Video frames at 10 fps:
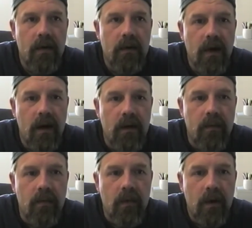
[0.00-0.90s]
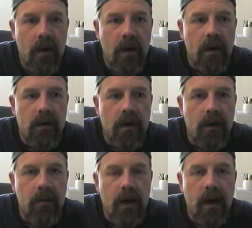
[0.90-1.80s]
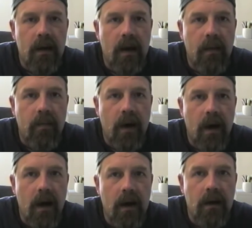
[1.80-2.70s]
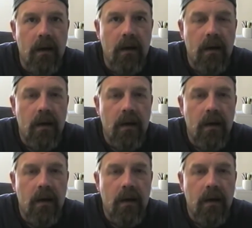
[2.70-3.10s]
going down and trying to pick out that pine, and